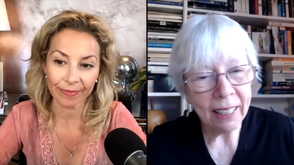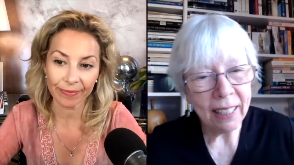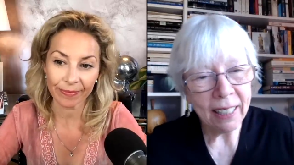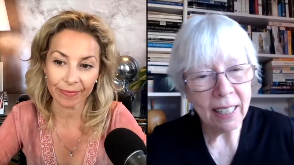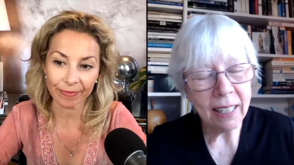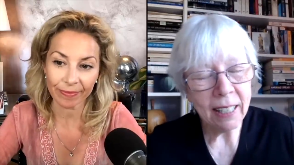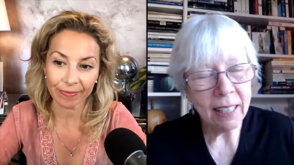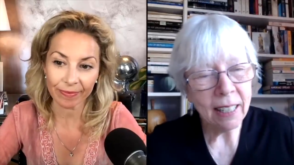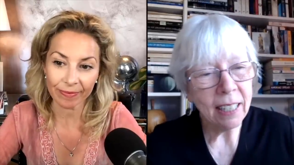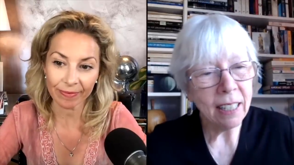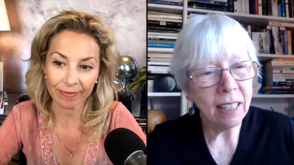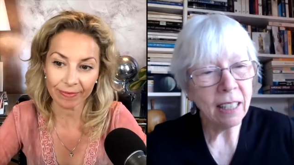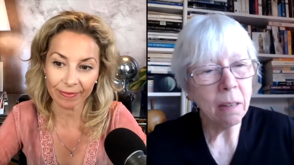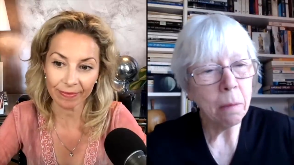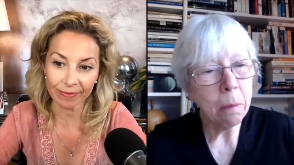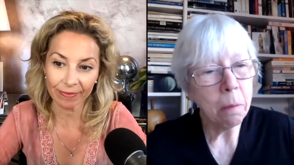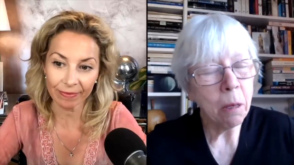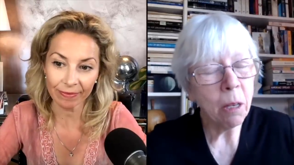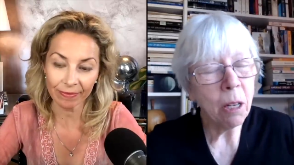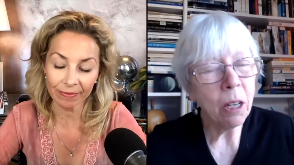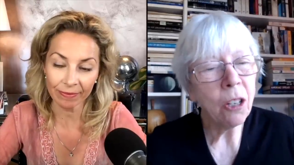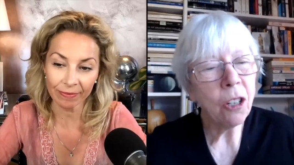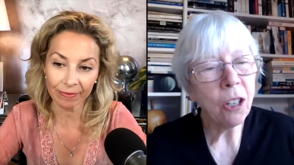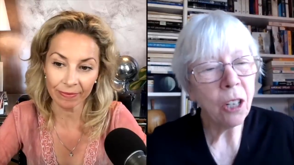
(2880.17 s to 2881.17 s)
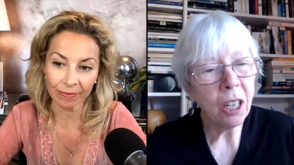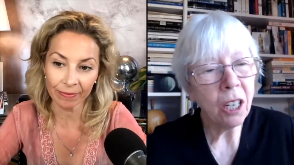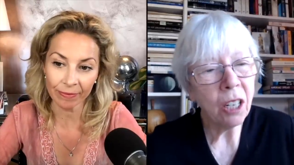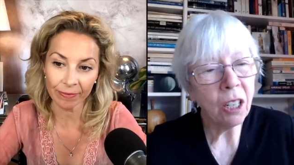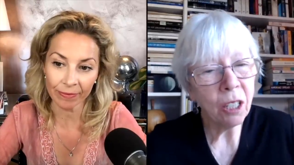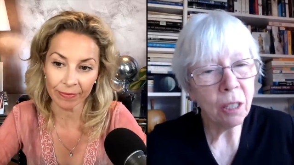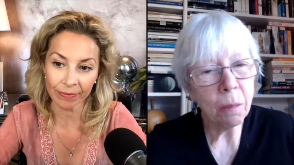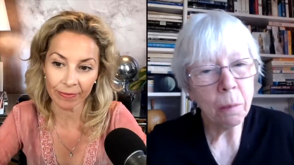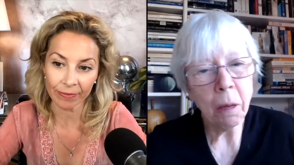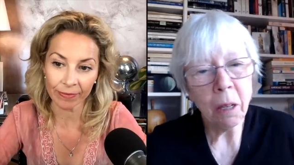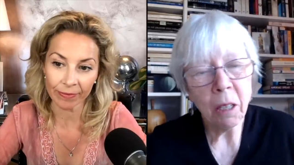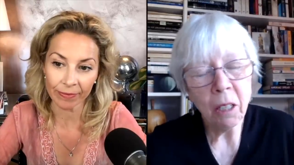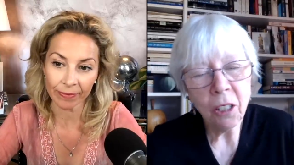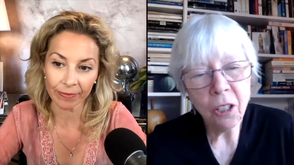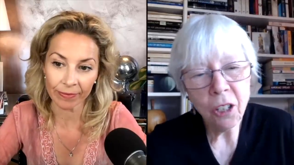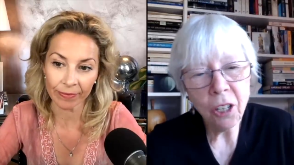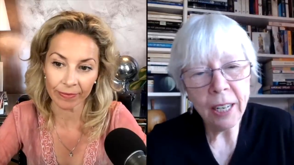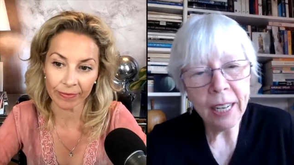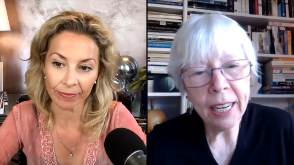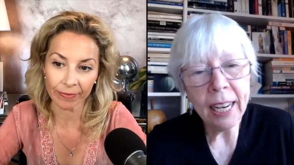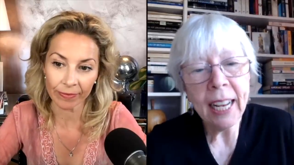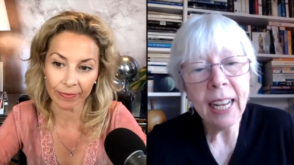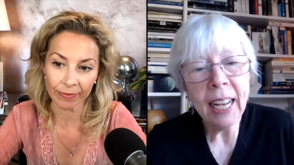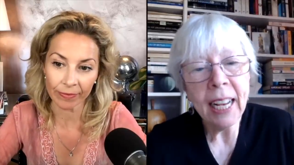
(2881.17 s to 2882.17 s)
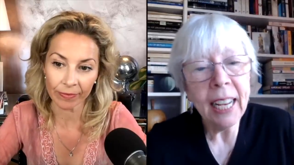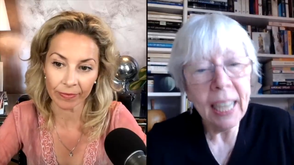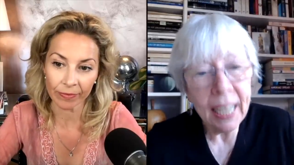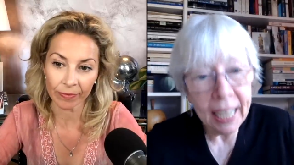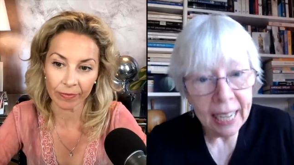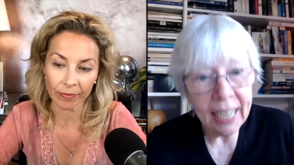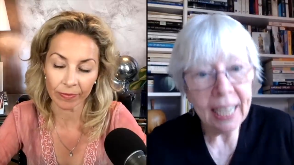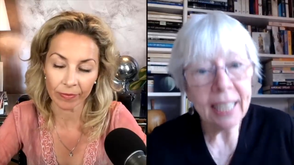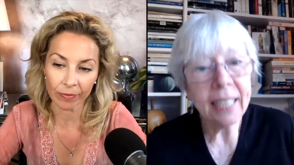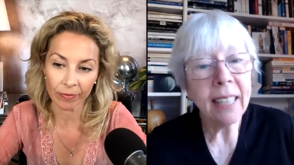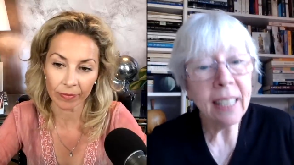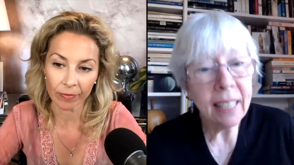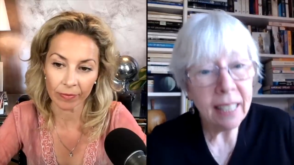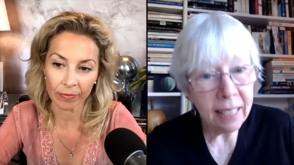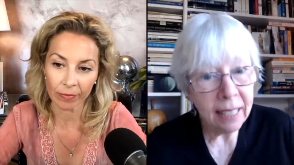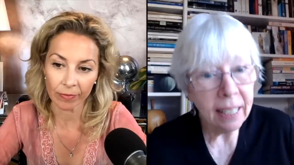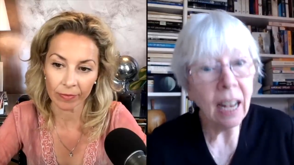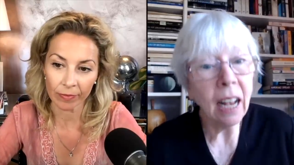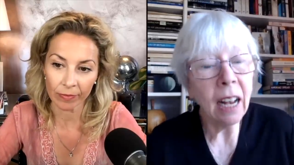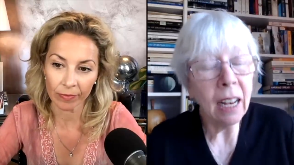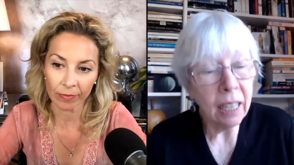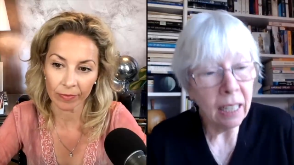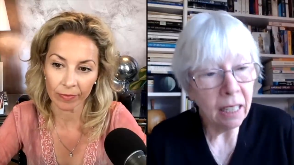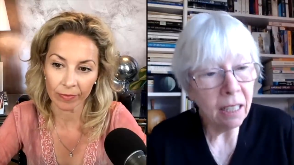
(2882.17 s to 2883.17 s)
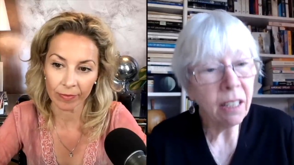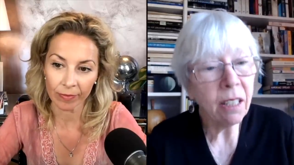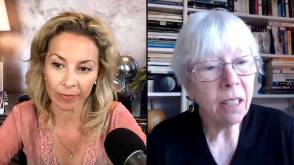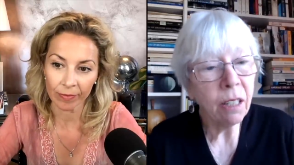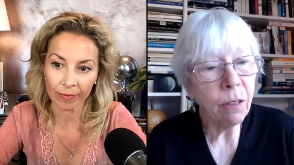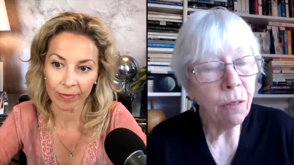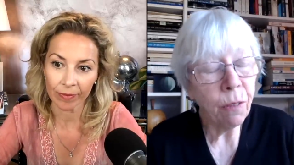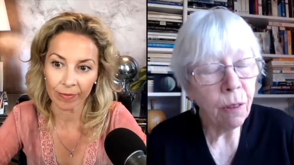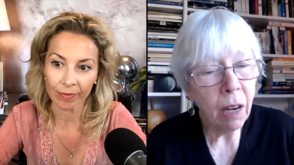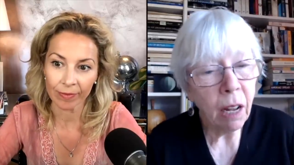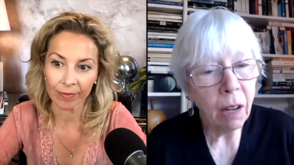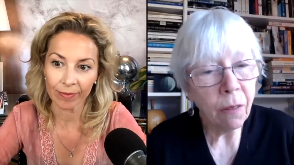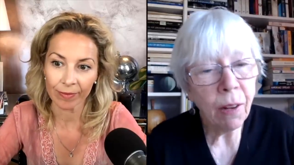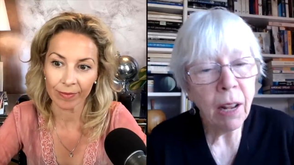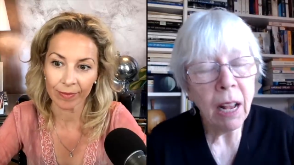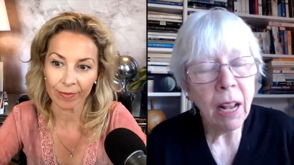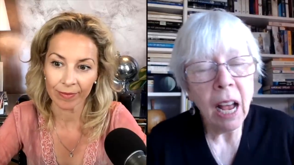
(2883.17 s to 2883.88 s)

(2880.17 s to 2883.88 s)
Speaker 1: this this emergent cosmology is a science of love.